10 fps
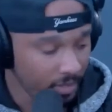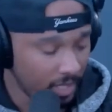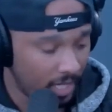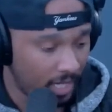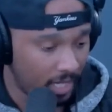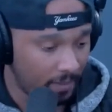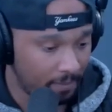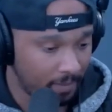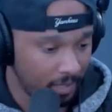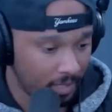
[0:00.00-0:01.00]

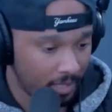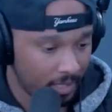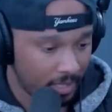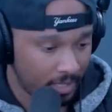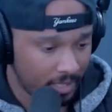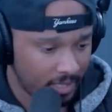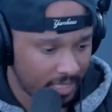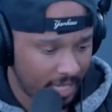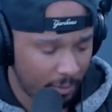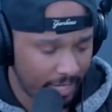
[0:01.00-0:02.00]
And
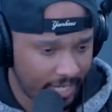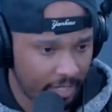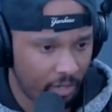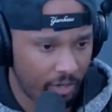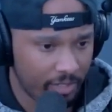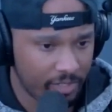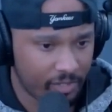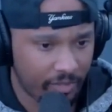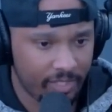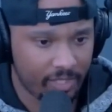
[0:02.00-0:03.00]
we're getting an origin
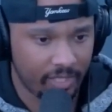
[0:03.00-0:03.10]
story to the